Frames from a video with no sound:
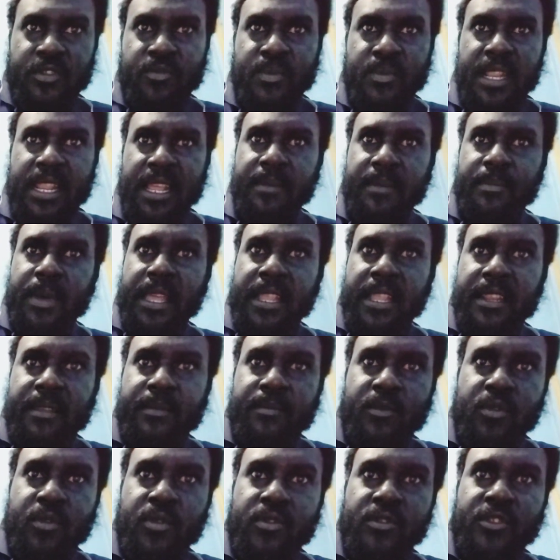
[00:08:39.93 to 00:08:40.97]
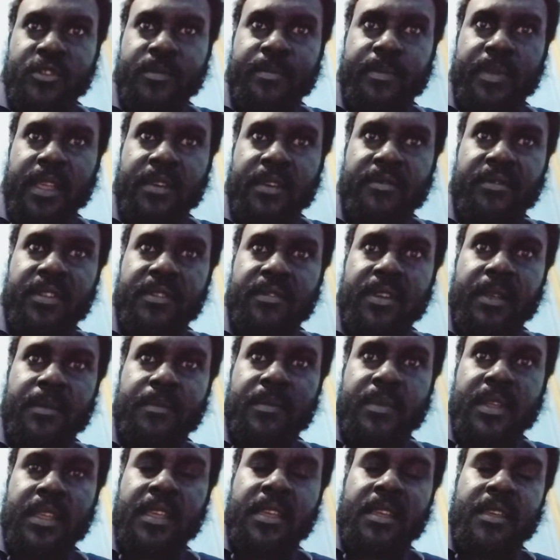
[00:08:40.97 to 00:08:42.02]
similar finding cost per view
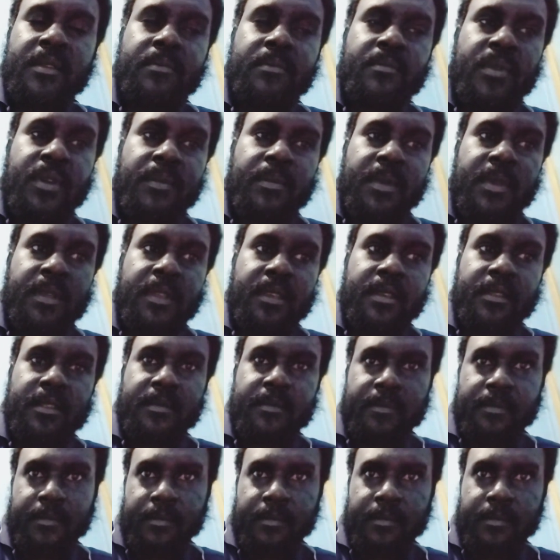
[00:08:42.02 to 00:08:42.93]
when me